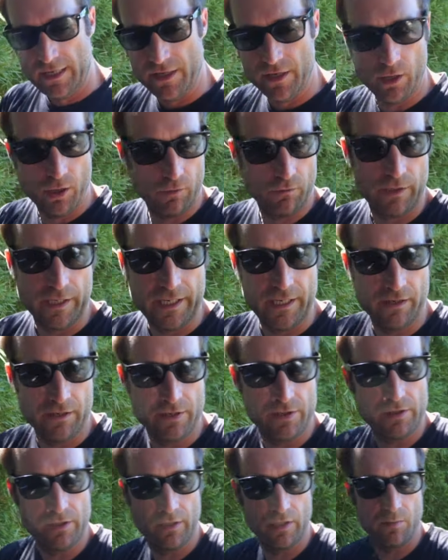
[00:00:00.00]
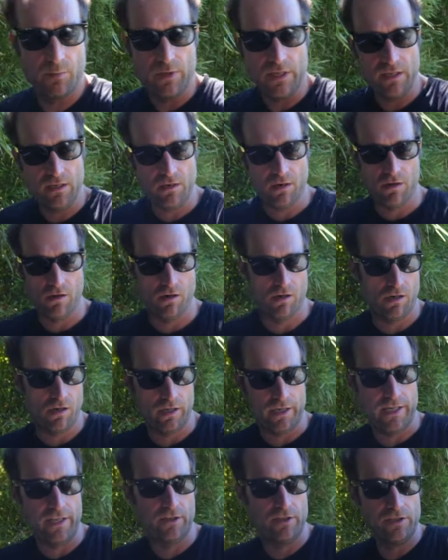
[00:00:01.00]
Then over here is gonna be
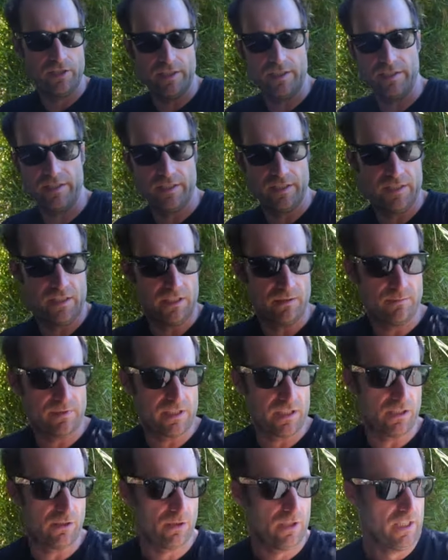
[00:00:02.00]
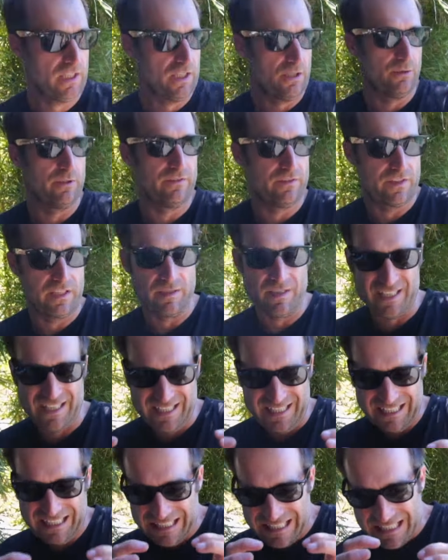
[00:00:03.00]
our energy system. So we've
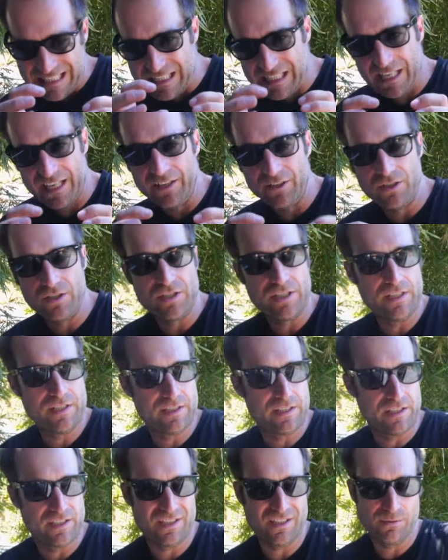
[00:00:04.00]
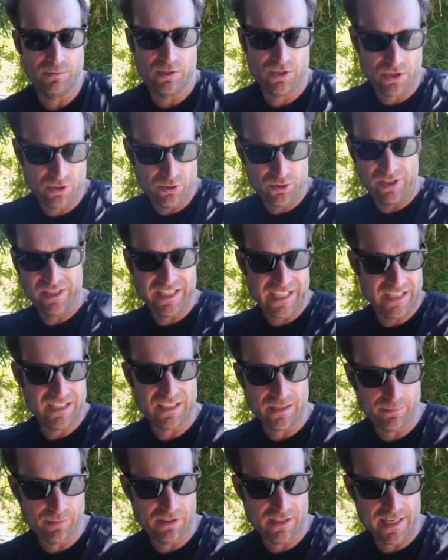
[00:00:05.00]
condensed the energy system, which usually
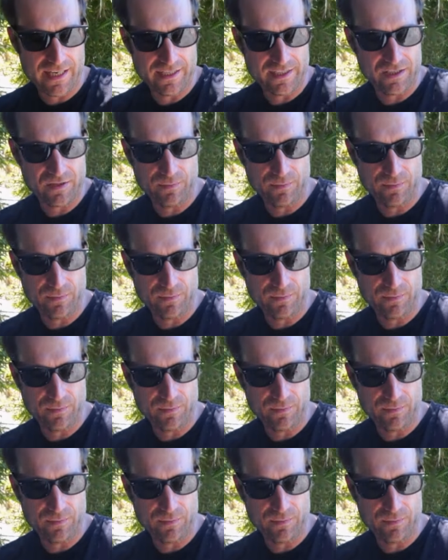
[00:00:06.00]
takes up a lot of